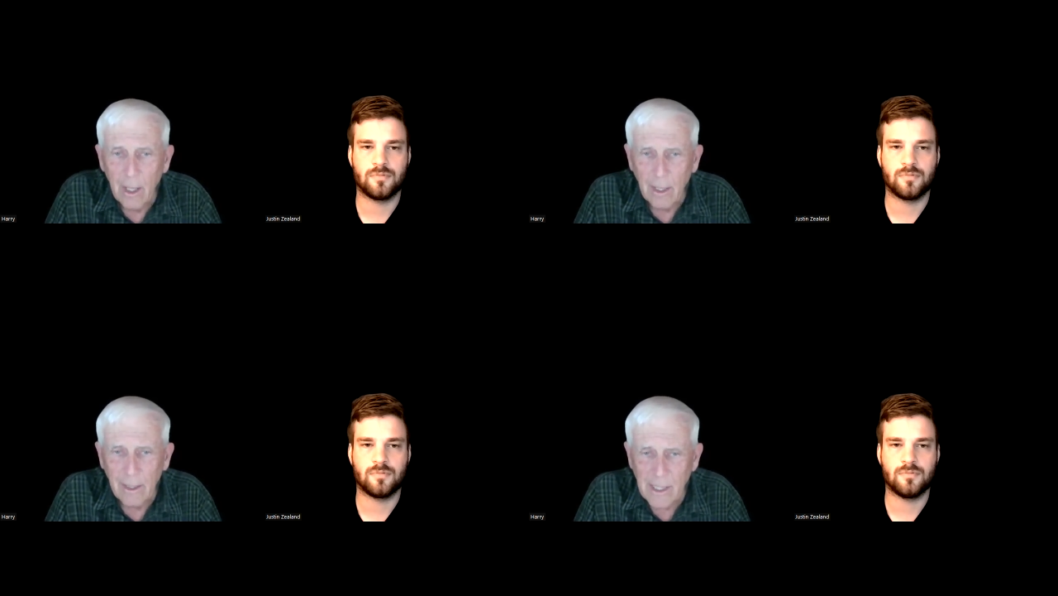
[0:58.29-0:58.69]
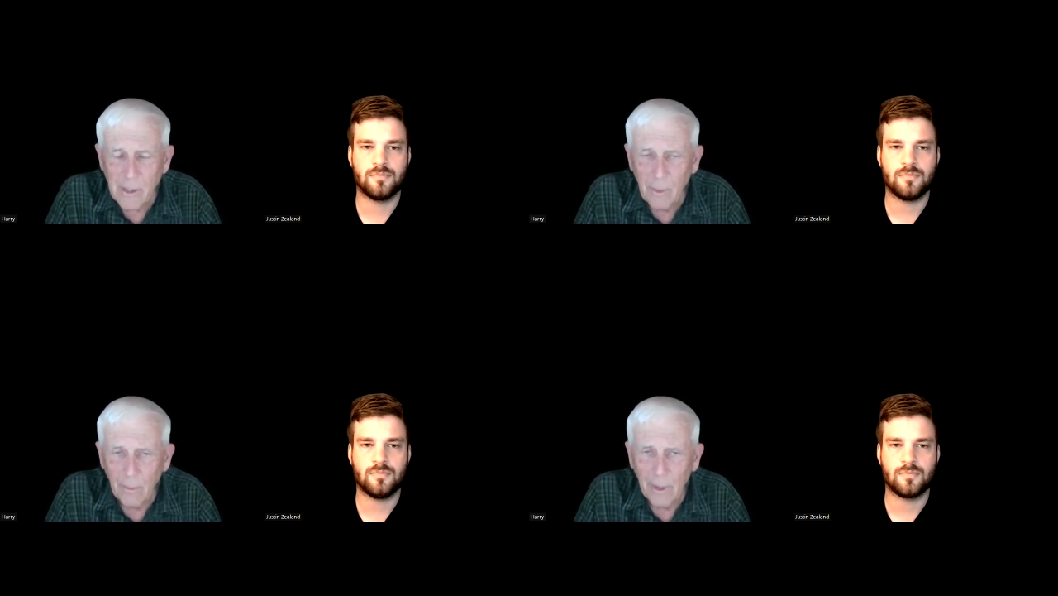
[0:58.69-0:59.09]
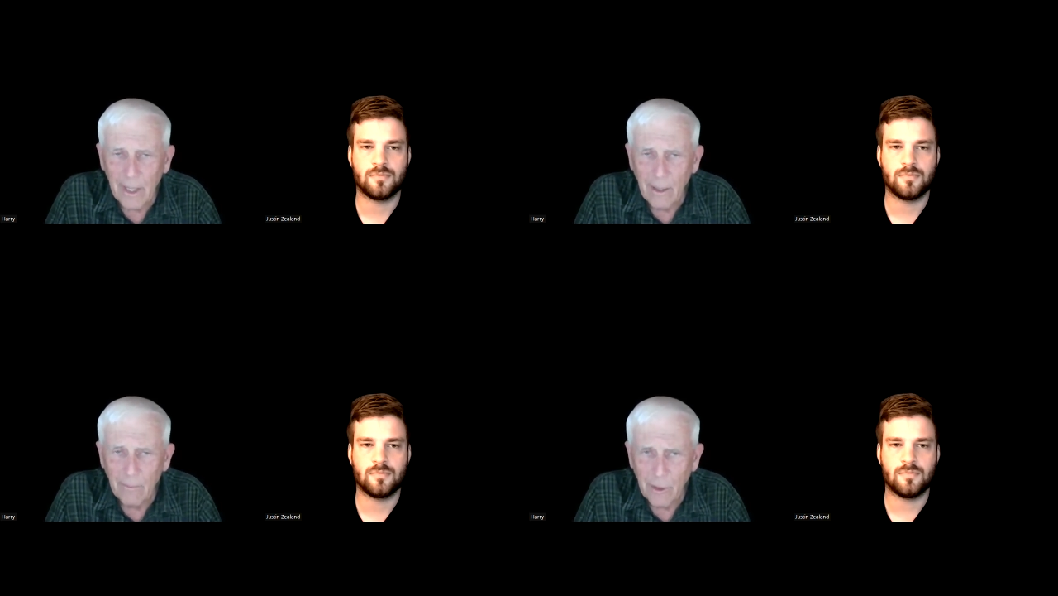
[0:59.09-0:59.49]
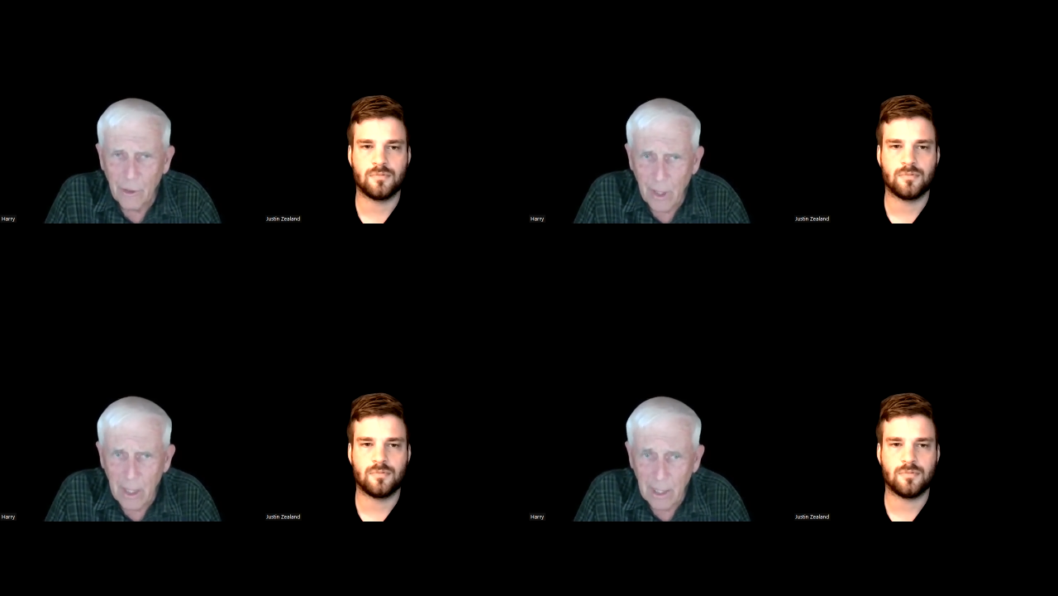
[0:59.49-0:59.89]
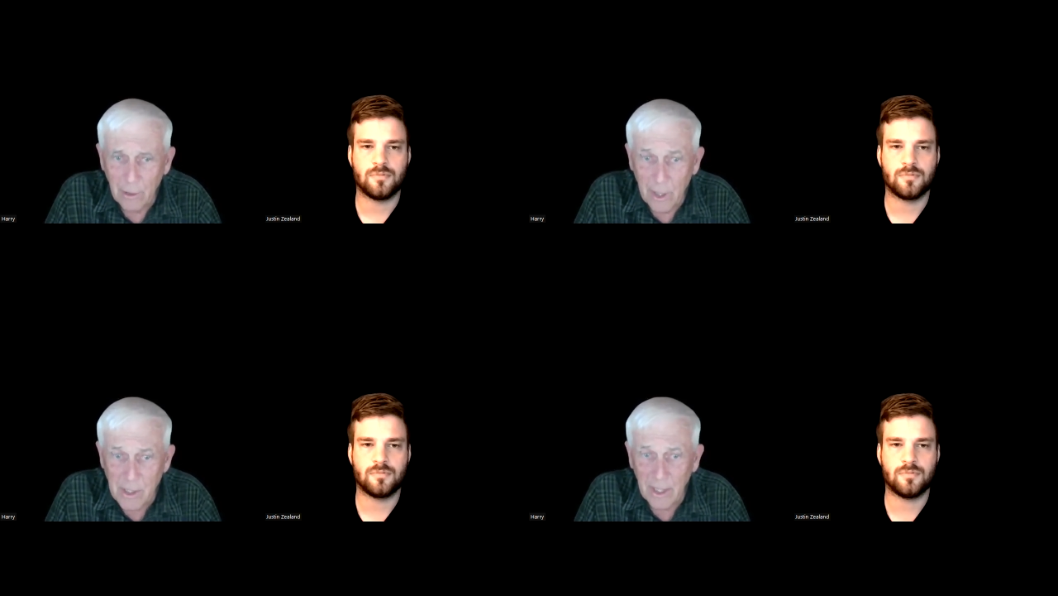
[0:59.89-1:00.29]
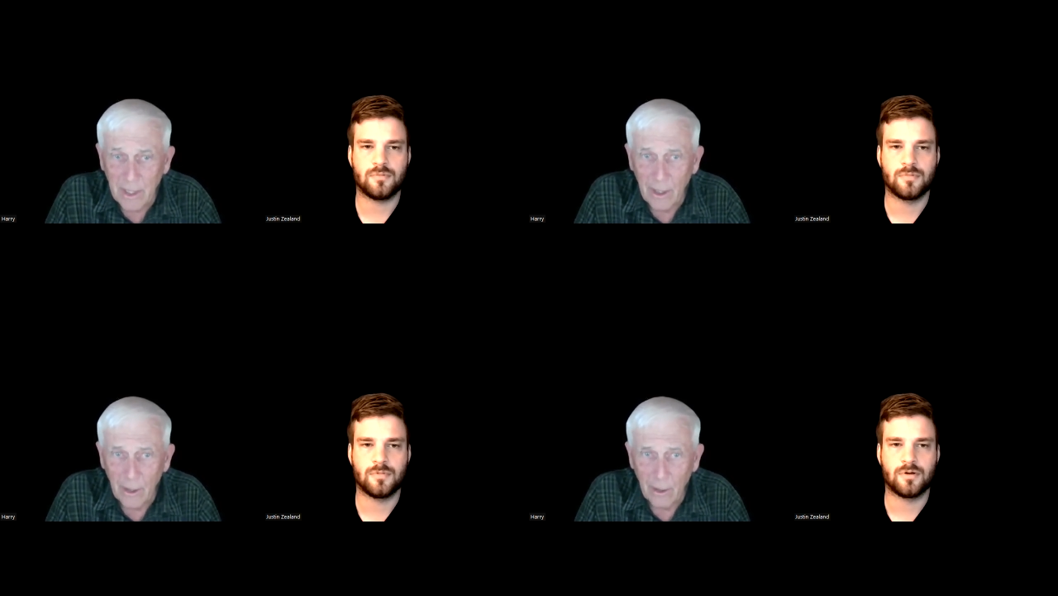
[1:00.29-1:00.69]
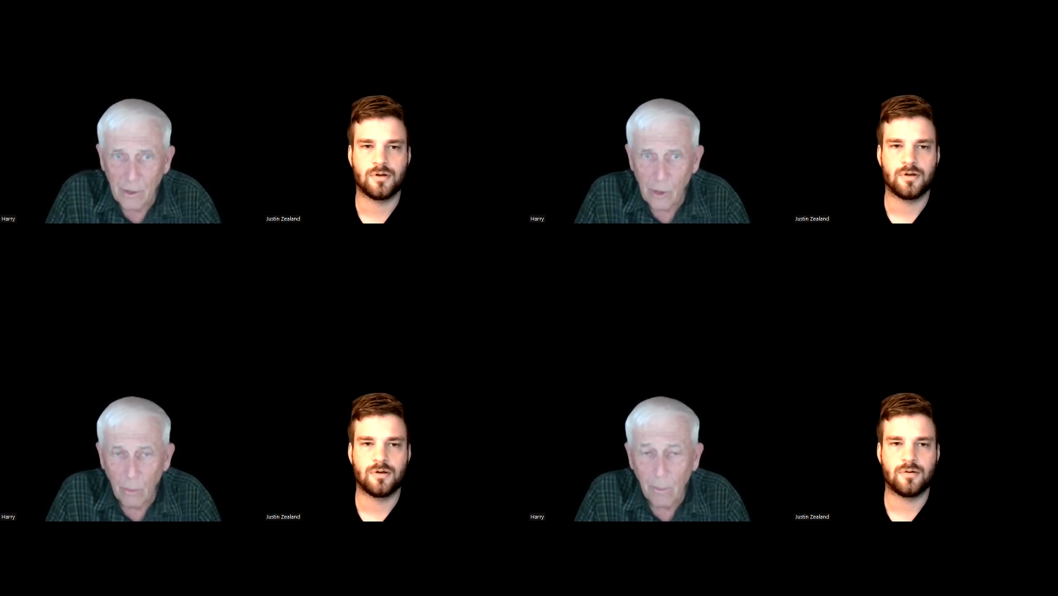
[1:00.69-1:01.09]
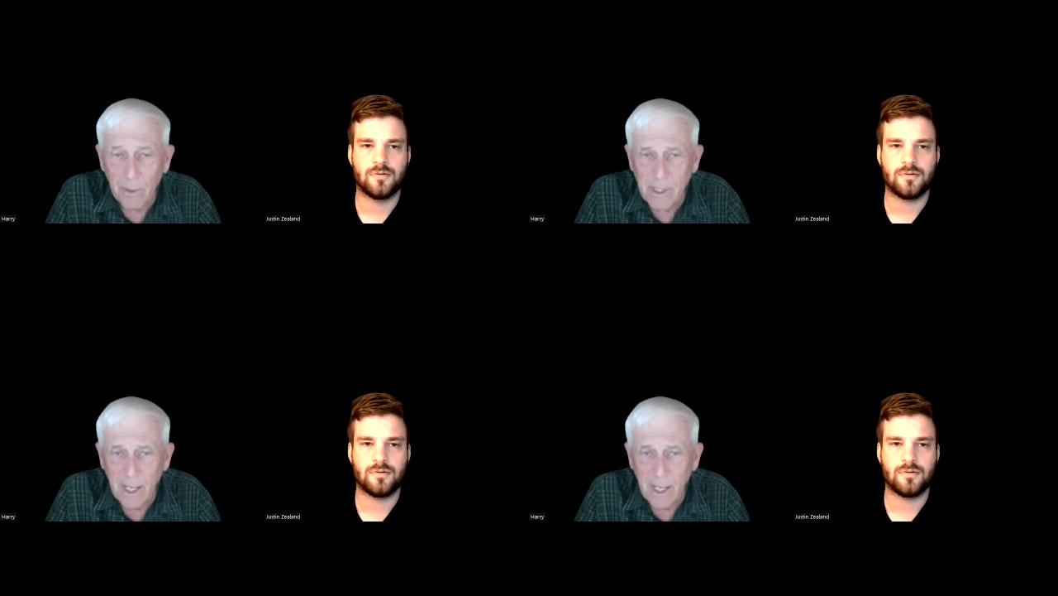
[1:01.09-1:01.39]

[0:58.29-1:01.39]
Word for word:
Speaker 1: and that's what we're kind of addre- addressing here. So, what was